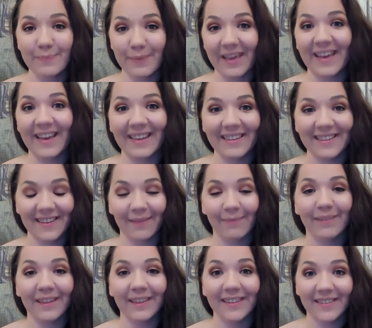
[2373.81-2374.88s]
be in
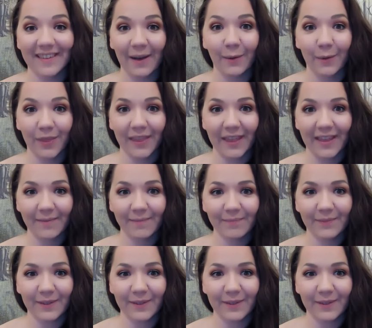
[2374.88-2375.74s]
something that's healthy.